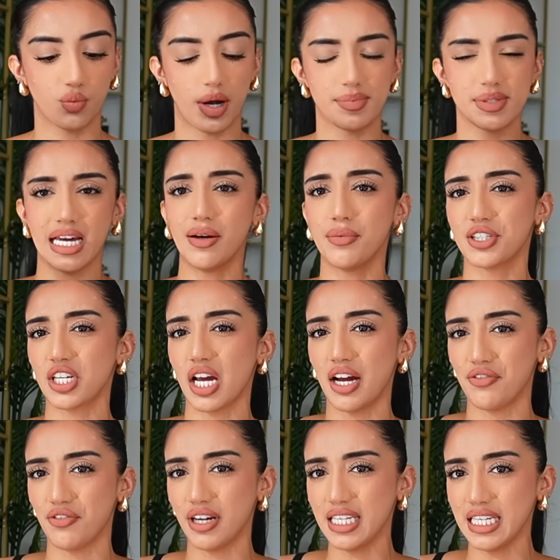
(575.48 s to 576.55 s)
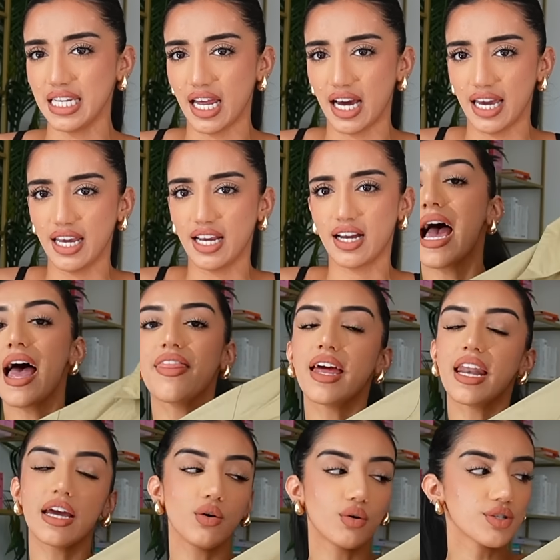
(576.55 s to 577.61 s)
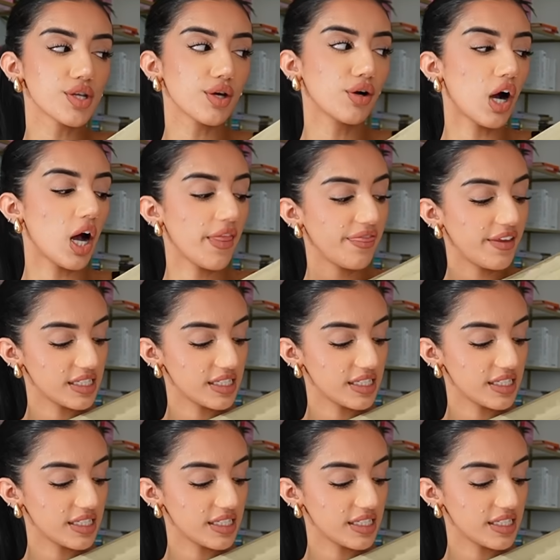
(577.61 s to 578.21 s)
the website, which I really like. And then I also got